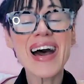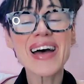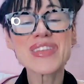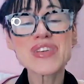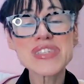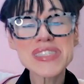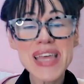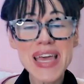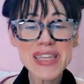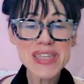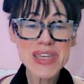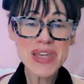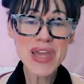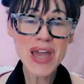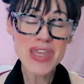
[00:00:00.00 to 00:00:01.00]

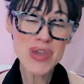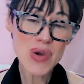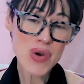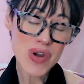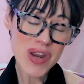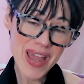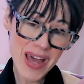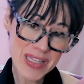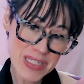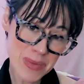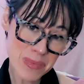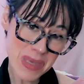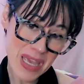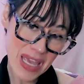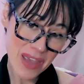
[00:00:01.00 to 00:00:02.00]
Understanding your cat's
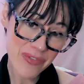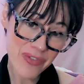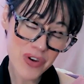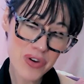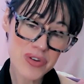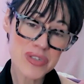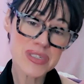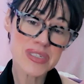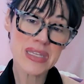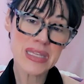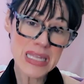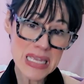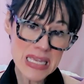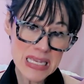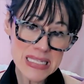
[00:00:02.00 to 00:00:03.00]
behaviors,
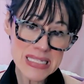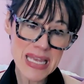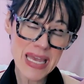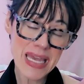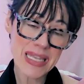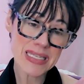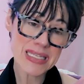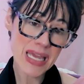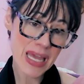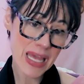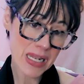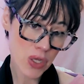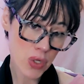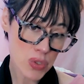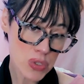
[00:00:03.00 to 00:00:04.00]
needs, and
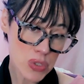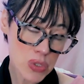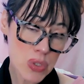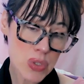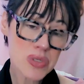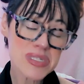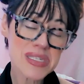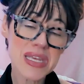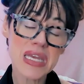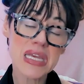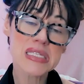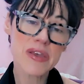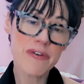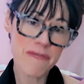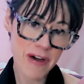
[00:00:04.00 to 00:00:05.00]
health concerns
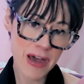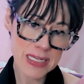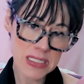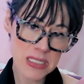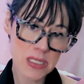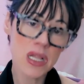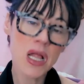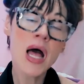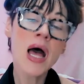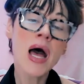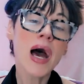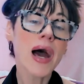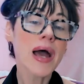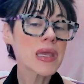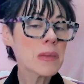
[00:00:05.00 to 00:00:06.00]
is vital.
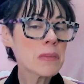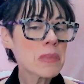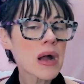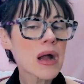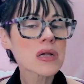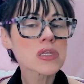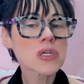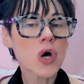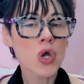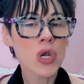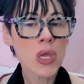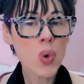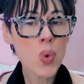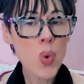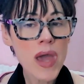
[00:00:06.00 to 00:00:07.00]
I embarked on
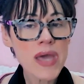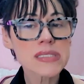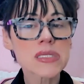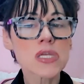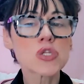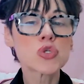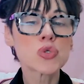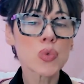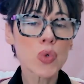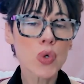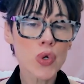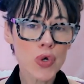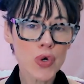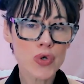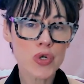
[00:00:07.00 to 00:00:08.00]
a quest to
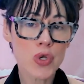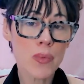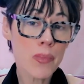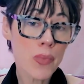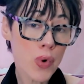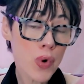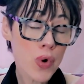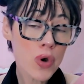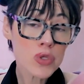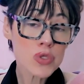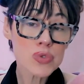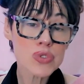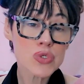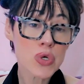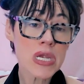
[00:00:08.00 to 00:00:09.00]
learn more,
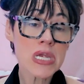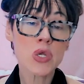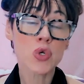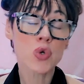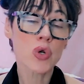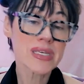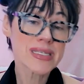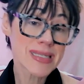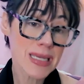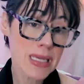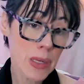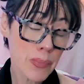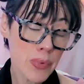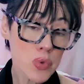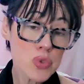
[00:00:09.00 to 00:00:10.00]
to train on holistic
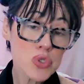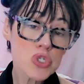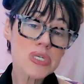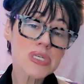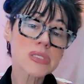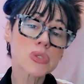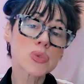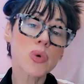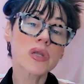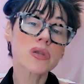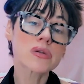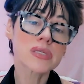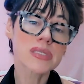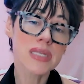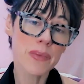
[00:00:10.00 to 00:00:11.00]
approaches, to
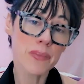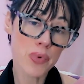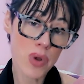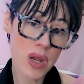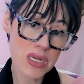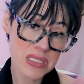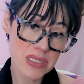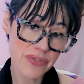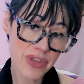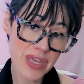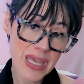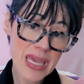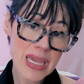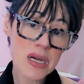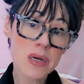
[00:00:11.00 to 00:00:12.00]
understand proactive
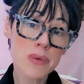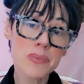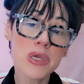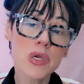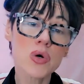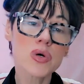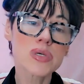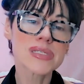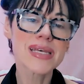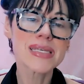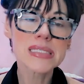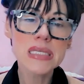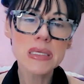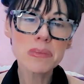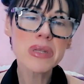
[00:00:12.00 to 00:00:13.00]
care, because I
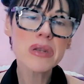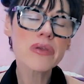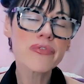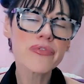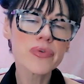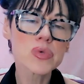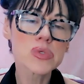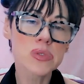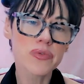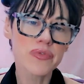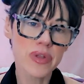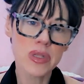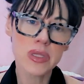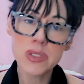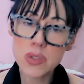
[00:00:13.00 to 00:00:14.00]
simply refused to
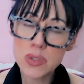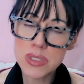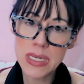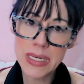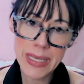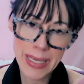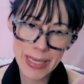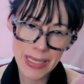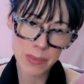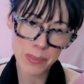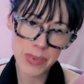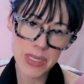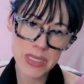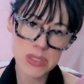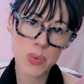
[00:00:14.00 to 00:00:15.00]
feel totally
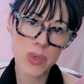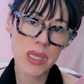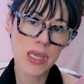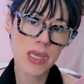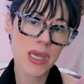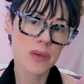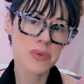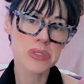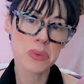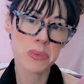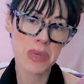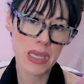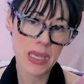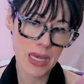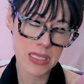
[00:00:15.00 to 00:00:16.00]
helpless when it comes to
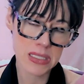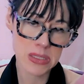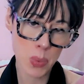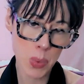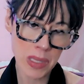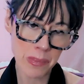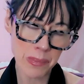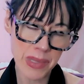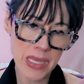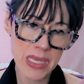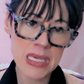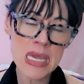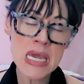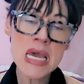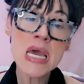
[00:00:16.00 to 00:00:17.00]
my cat's
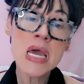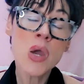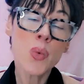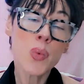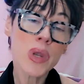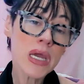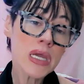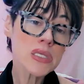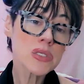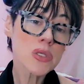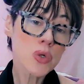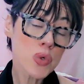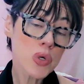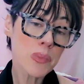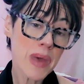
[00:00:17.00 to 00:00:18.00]
well-being. When I
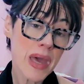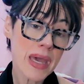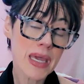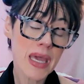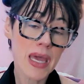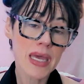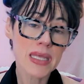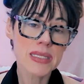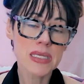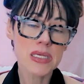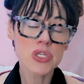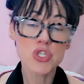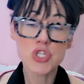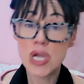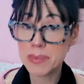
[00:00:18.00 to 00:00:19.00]
look back at
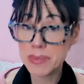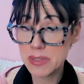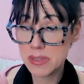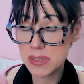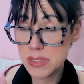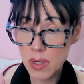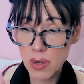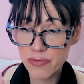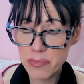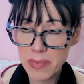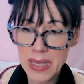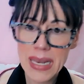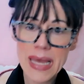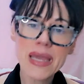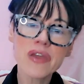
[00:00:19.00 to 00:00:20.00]
the chapters of
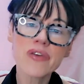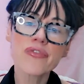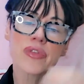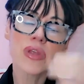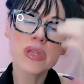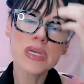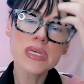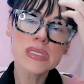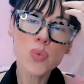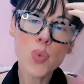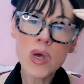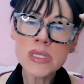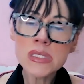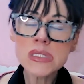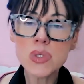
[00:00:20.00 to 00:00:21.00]
my life, there is
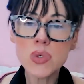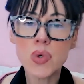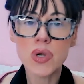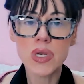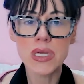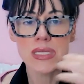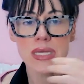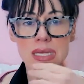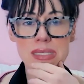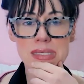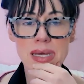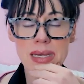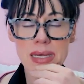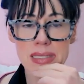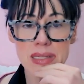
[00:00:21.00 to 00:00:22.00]
one story that
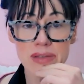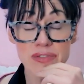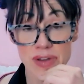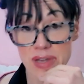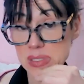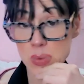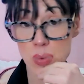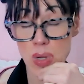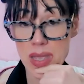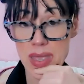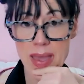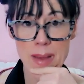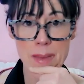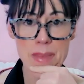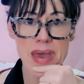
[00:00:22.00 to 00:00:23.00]
defines who I
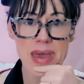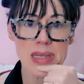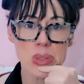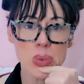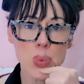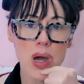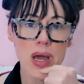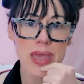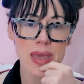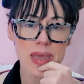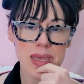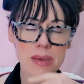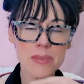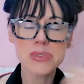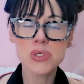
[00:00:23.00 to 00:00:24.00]
am and why
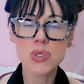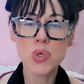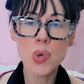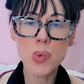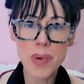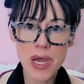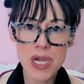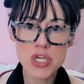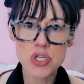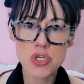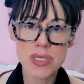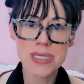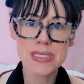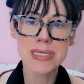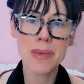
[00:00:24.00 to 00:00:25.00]
I am so
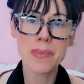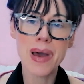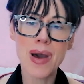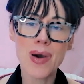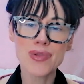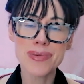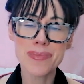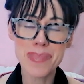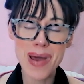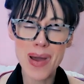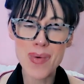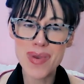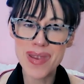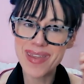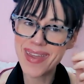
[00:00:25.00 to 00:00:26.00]
passionate about
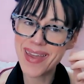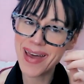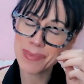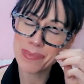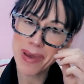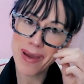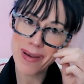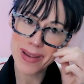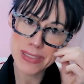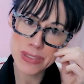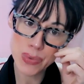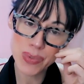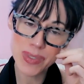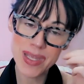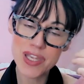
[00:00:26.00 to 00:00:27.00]
empowering cat parents
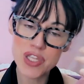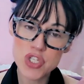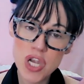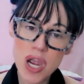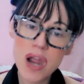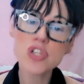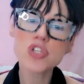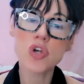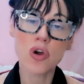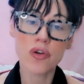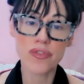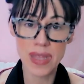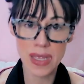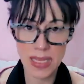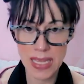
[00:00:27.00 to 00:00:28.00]
to take charge
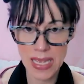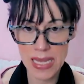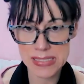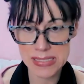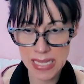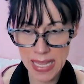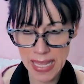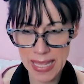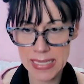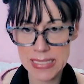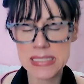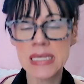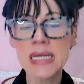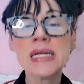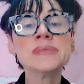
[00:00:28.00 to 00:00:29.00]
of their cat's health.